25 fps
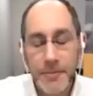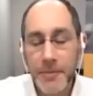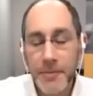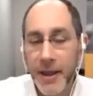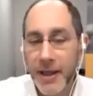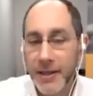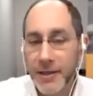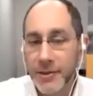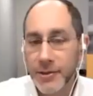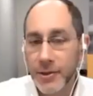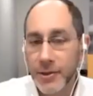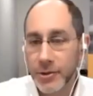a
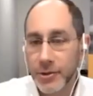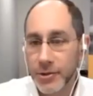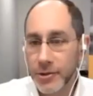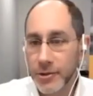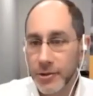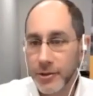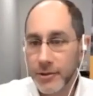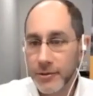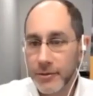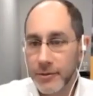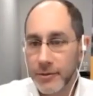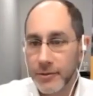paid
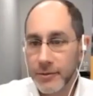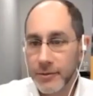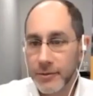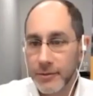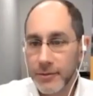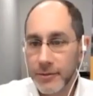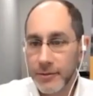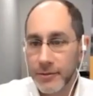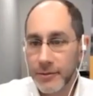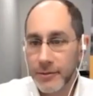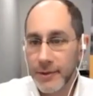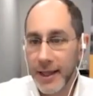social
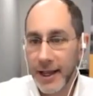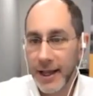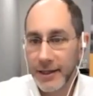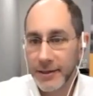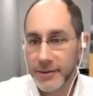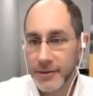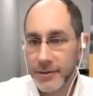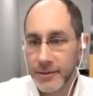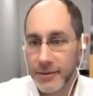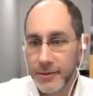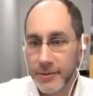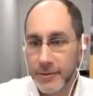
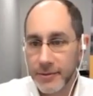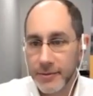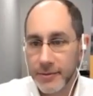next.